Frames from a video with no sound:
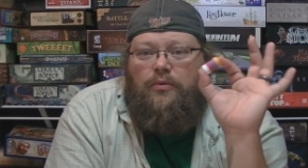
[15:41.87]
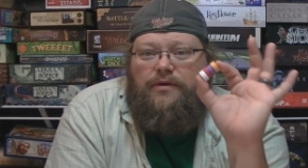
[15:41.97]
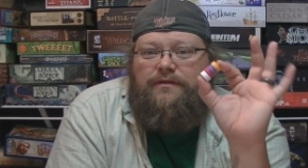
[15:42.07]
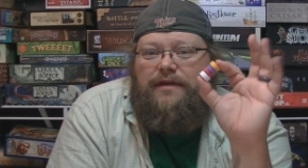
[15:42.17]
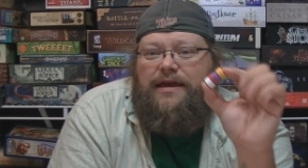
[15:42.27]

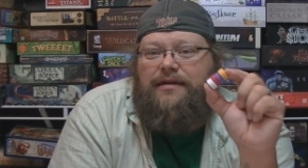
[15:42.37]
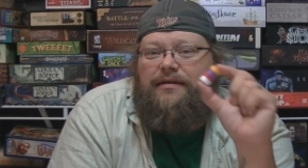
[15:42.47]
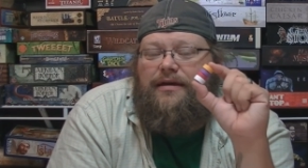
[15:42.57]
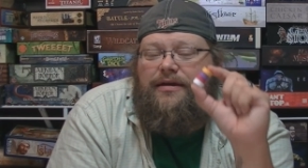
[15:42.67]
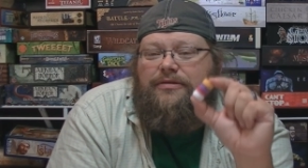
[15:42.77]
Once
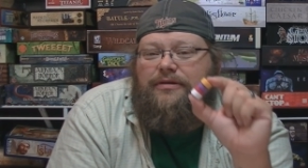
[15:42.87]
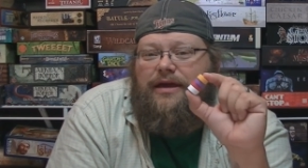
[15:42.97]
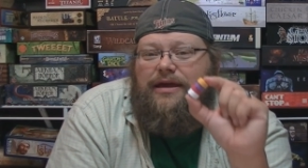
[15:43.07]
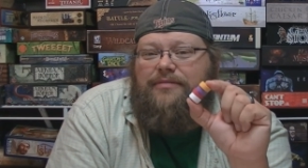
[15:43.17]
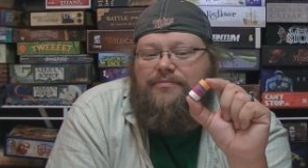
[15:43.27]
again, another
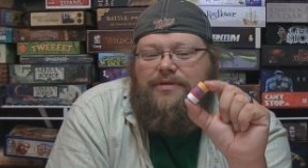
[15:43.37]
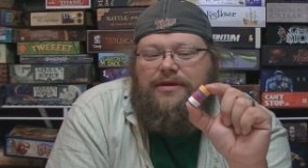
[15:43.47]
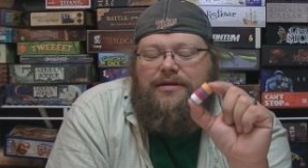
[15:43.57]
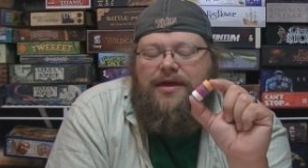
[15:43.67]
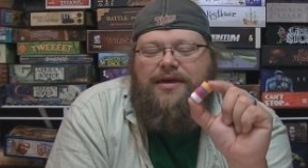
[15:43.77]
game that